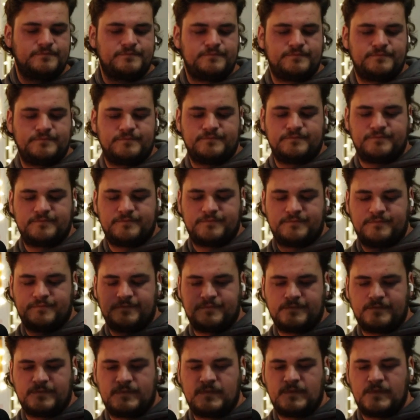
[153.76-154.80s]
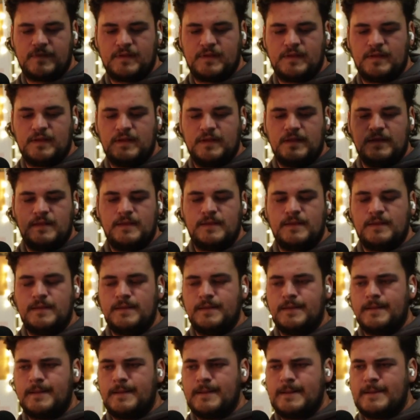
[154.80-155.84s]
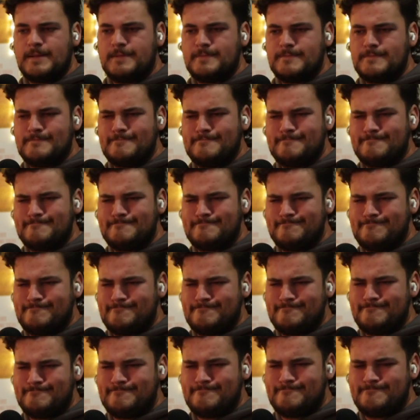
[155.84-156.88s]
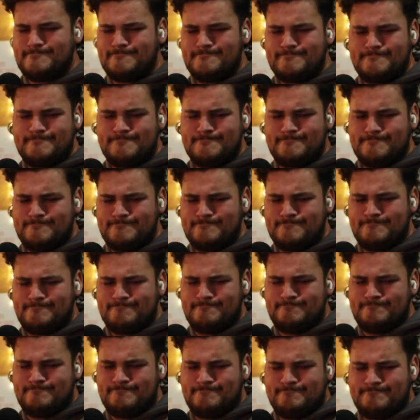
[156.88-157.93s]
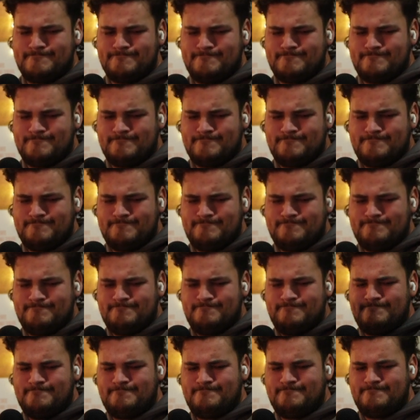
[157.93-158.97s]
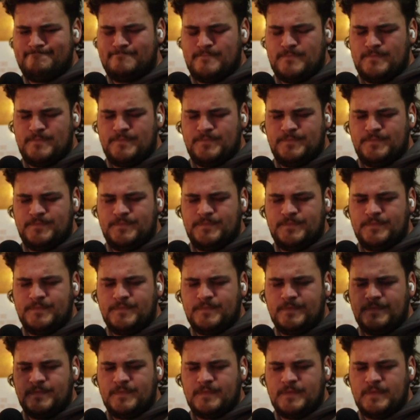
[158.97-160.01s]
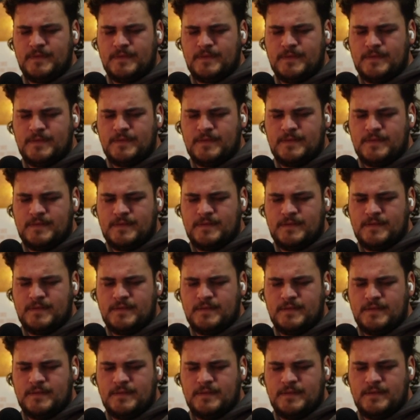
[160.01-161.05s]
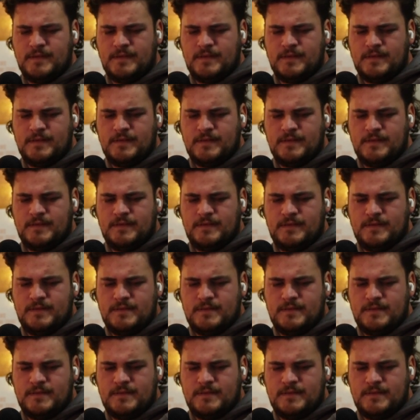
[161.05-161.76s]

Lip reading: (not speaking)